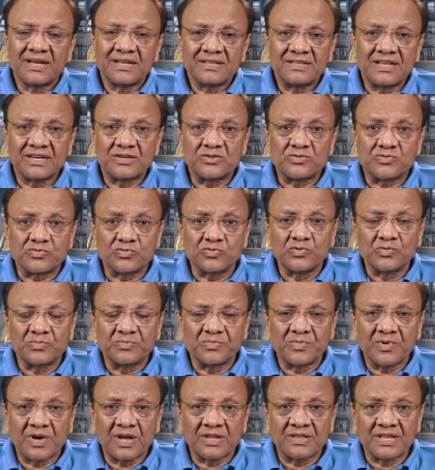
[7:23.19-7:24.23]
that
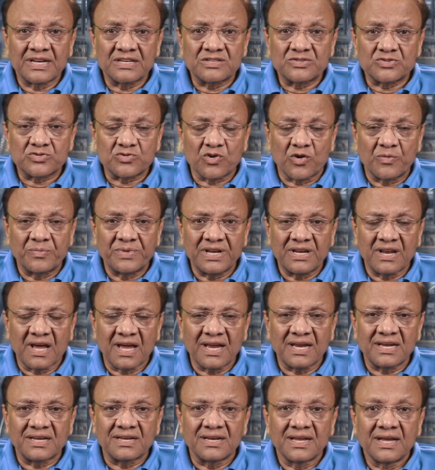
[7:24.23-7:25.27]
room and that stormy
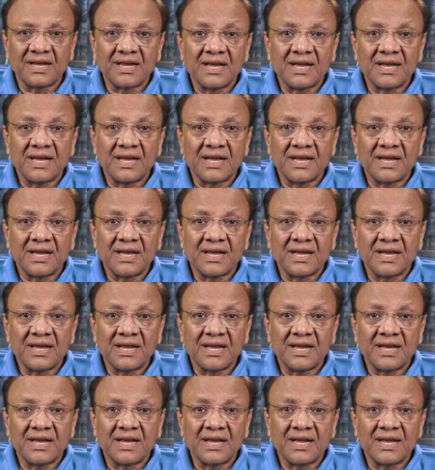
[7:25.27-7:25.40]
night.